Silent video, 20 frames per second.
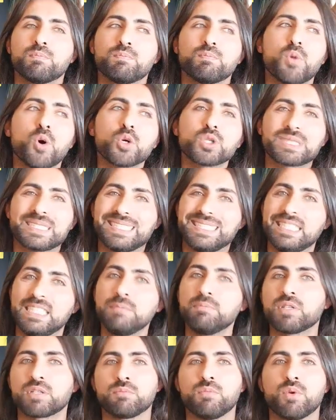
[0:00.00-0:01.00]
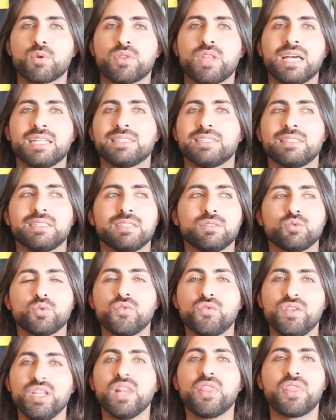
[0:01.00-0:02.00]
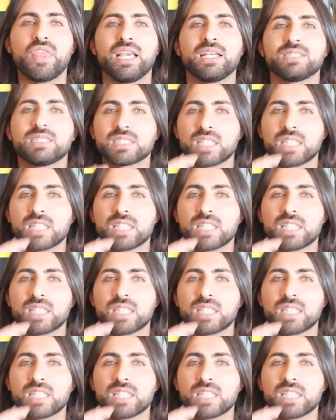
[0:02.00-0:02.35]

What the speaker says: more deeper, more than to feel things.